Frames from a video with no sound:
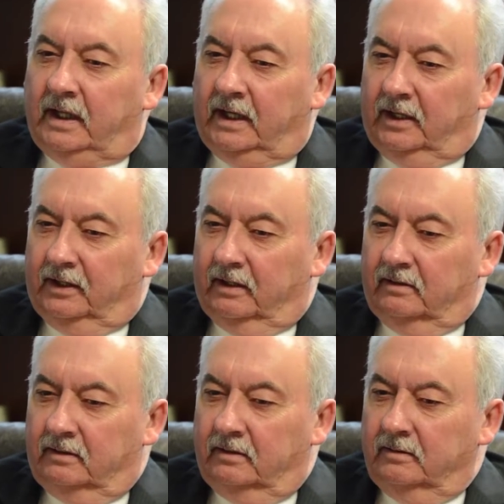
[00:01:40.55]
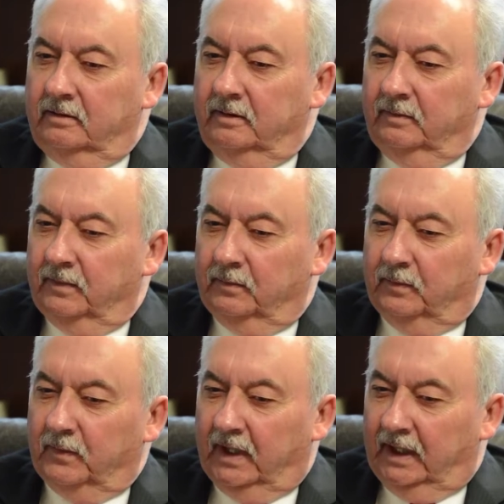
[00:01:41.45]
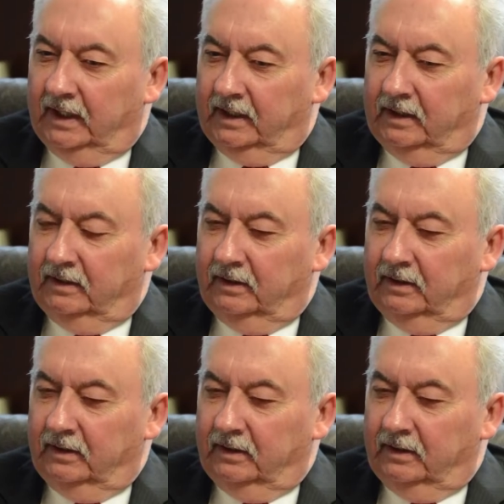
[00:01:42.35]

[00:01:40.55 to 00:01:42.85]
And I